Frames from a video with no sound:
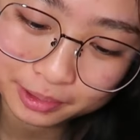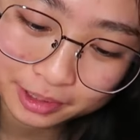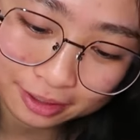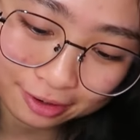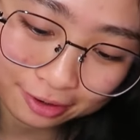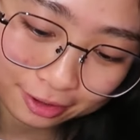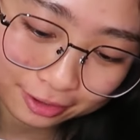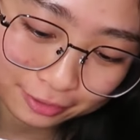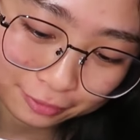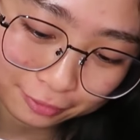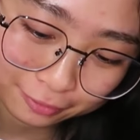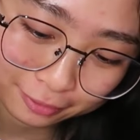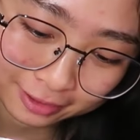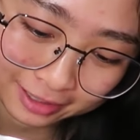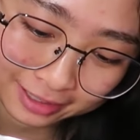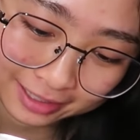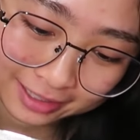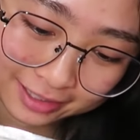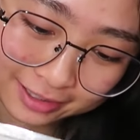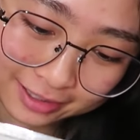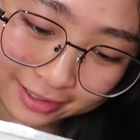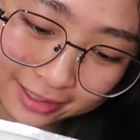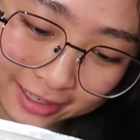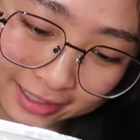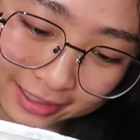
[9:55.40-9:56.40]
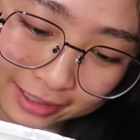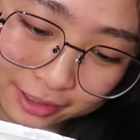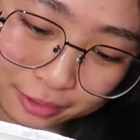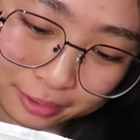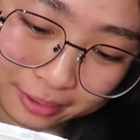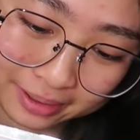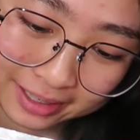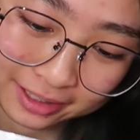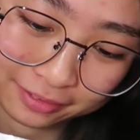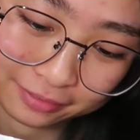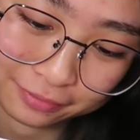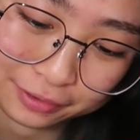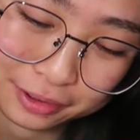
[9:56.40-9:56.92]
we talked for like I think
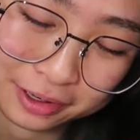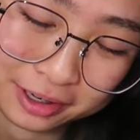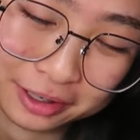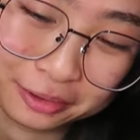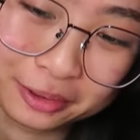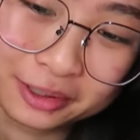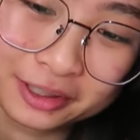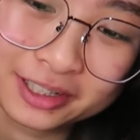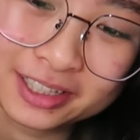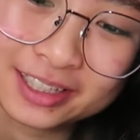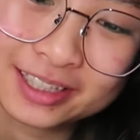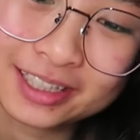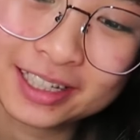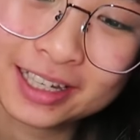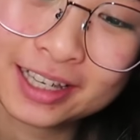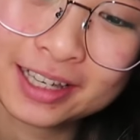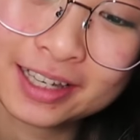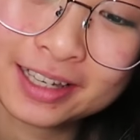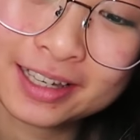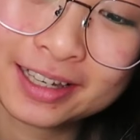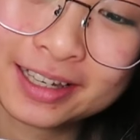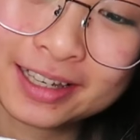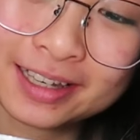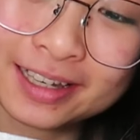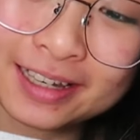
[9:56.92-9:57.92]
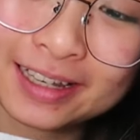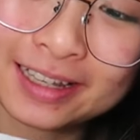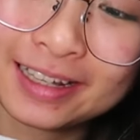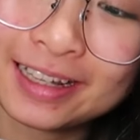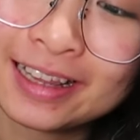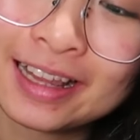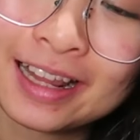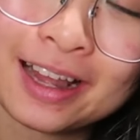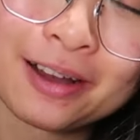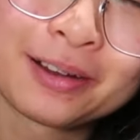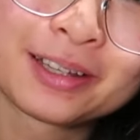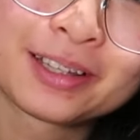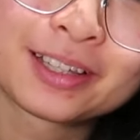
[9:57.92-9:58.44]
quite a few hours. and
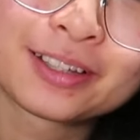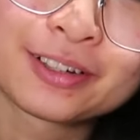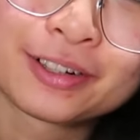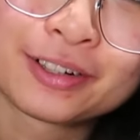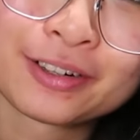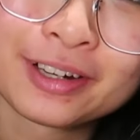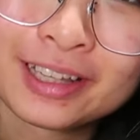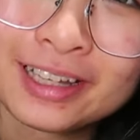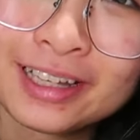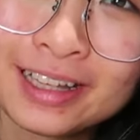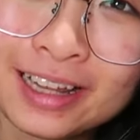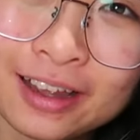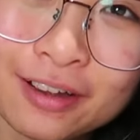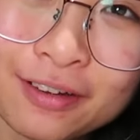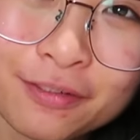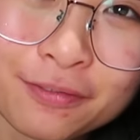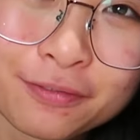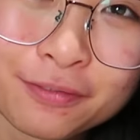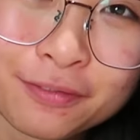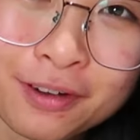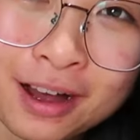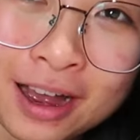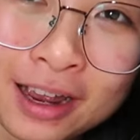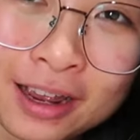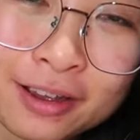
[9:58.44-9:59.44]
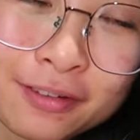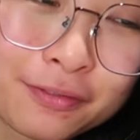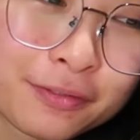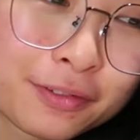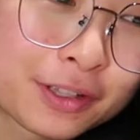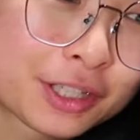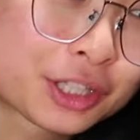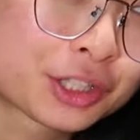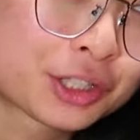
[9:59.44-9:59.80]
then now it's already like 5,